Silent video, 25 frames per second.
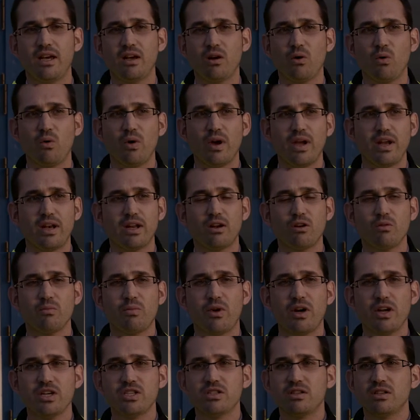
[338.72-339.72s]
when an
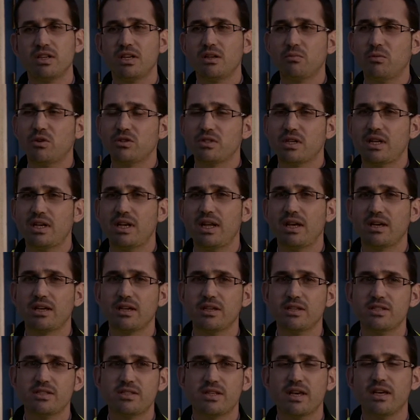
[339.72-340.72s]
operational
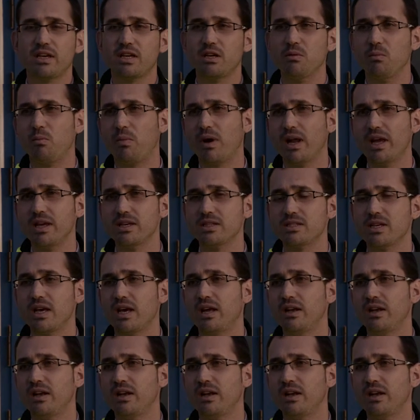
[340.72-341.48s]
bottleneck is taking place.